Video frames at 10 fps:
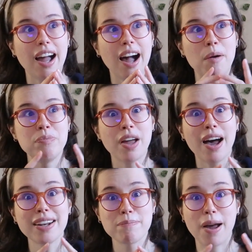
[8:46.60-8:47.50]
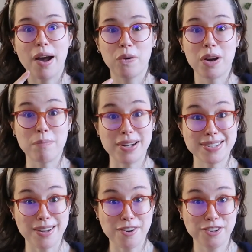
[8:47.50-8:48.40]
I'm not empowering
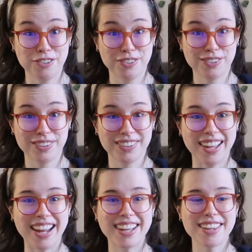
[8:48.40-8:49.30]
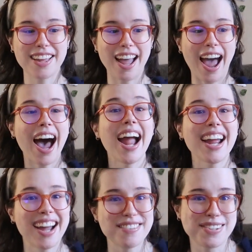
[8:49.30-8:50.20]
myself. Like, I
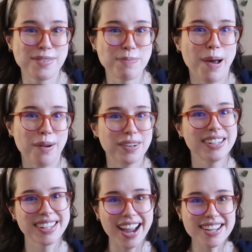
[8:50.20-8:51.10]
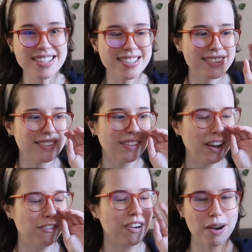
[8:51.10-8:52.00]
have so much power. Yes,
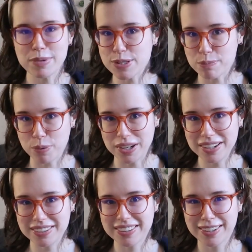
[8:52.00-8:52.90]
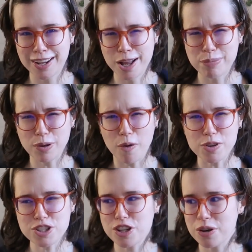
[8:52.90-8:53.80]
environment's important, but
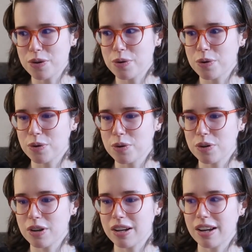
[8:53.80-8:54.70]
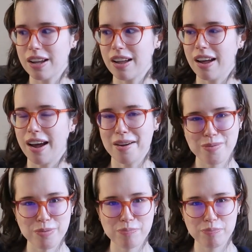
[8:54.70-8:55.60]
also
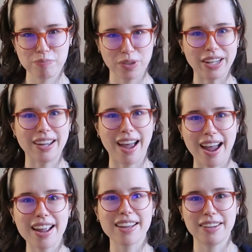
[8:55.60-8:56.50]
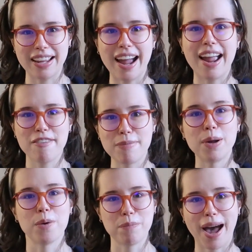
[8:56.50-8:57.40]
I have my
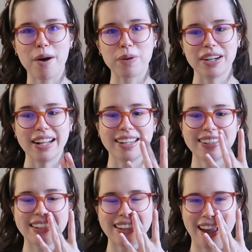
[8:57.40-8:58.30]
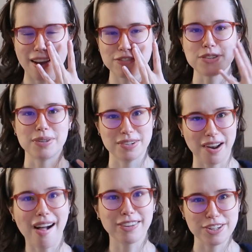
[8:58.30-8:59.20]
own power and I have to
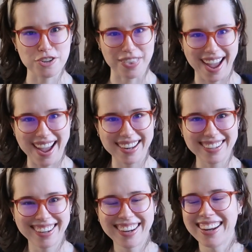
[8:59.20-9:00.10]
acknowledge that.